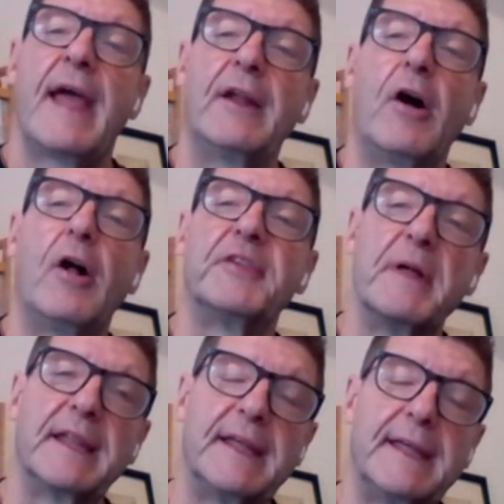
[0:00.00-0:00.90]
And
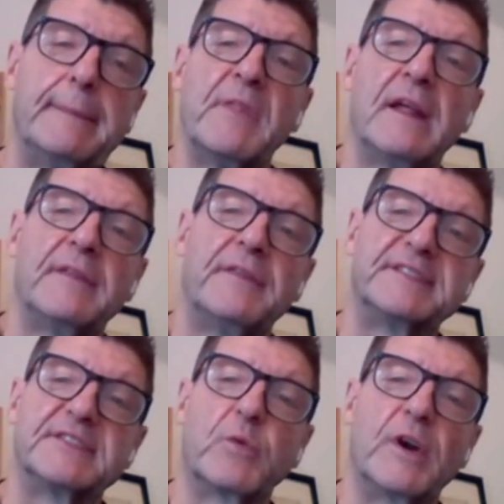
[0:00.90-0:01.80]
ultimately, this is